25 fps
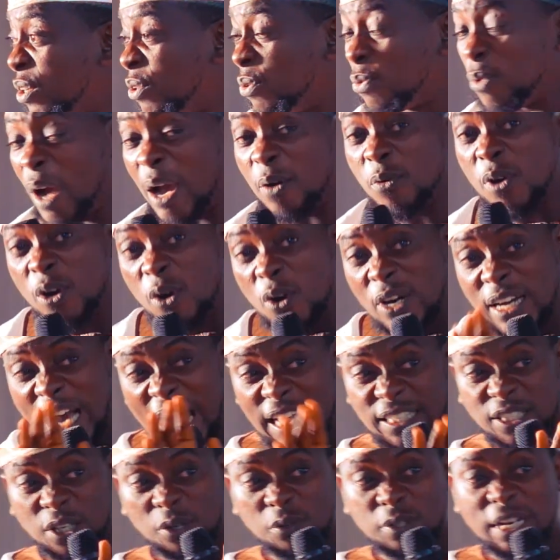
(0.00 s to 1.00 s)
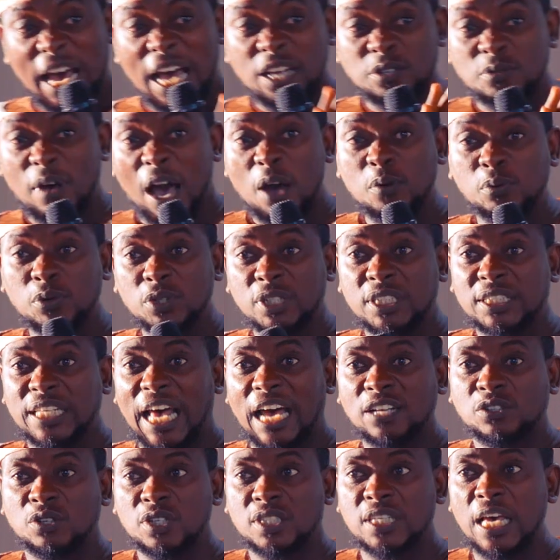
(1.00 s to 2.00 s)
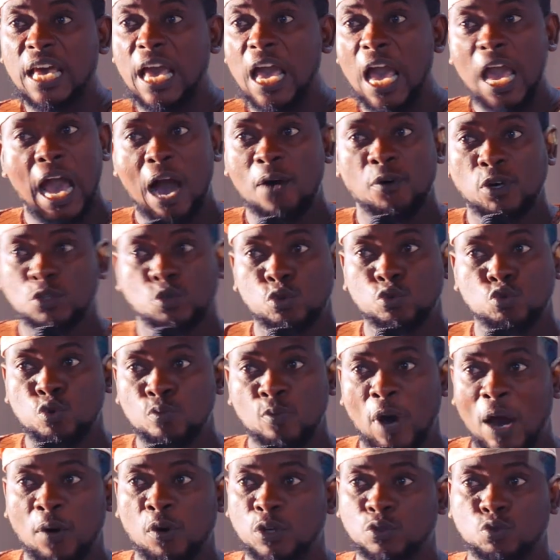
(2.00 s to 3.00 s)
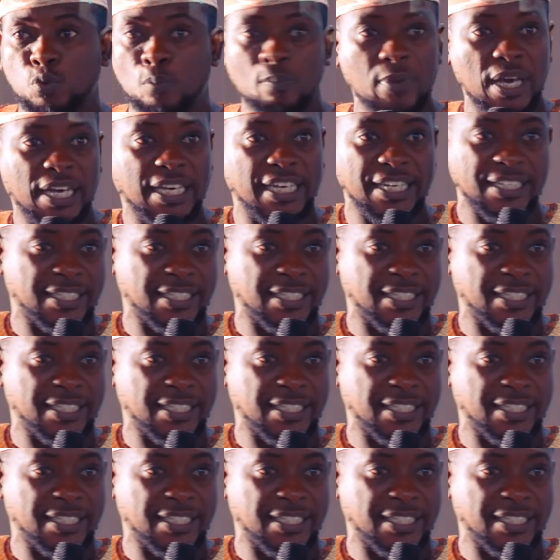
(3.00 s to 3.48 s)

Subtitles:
When we look at you, that's why we decide to say, hey, I want to do more, I want to make